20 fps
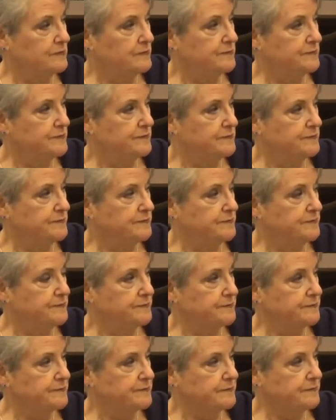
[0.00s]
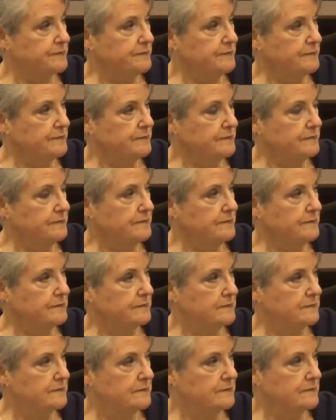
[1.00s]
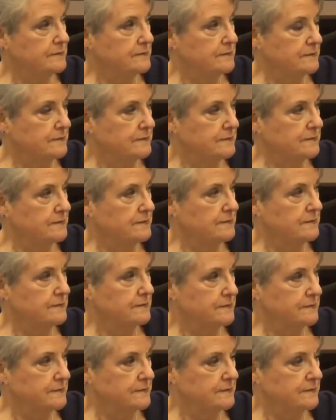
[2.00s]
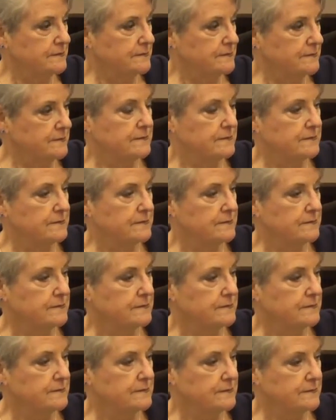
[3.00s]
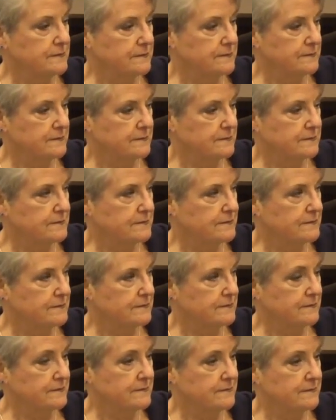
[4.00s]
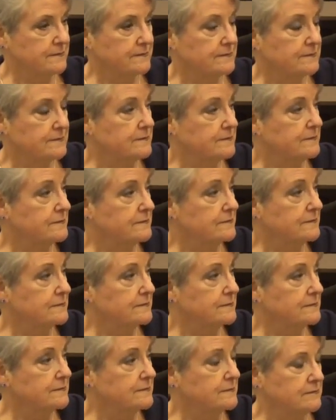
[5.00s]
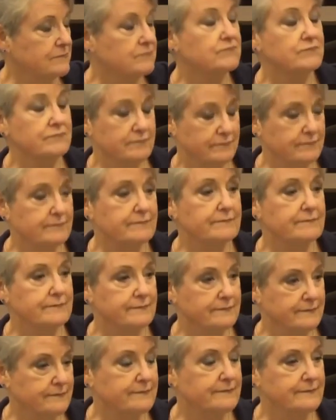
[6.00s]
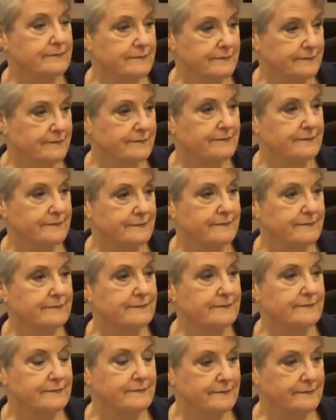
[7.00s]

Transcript: No words are spoken by the person on screen.